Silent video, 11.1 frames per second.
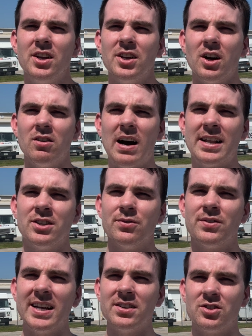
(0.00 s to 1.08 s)
You know, I don't
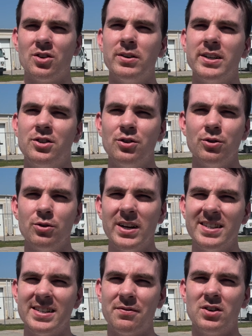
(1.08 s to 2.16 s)
think it's going to
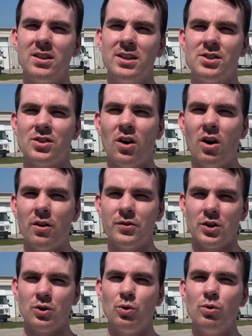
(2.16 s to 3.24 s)
indefinitely solve
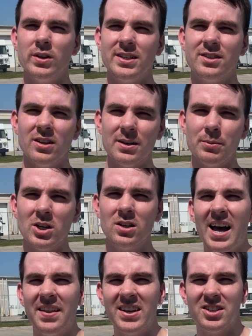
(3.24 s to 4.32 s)
your cooling dilemma.
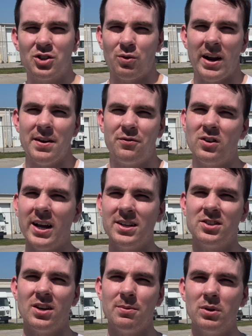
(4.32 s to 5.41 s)
I think it's great for like
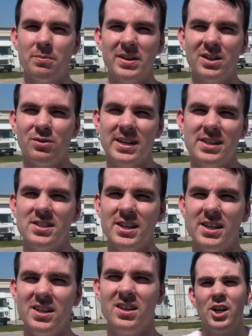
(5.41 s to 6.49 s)
supplemental AC.
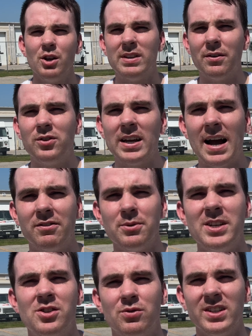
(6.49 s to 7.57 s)
You definitely have to
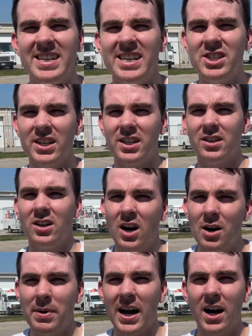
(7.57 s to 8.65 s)
be strategic
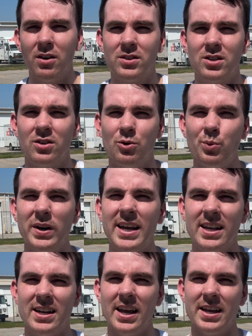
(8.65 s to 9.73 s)
about
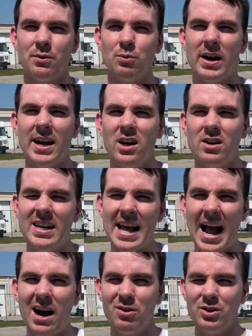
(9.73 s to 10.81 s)
when and where and
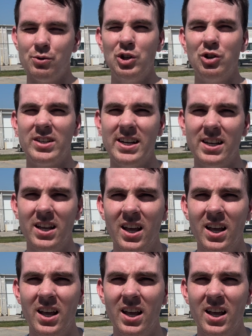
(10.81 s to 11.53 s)
how you use it.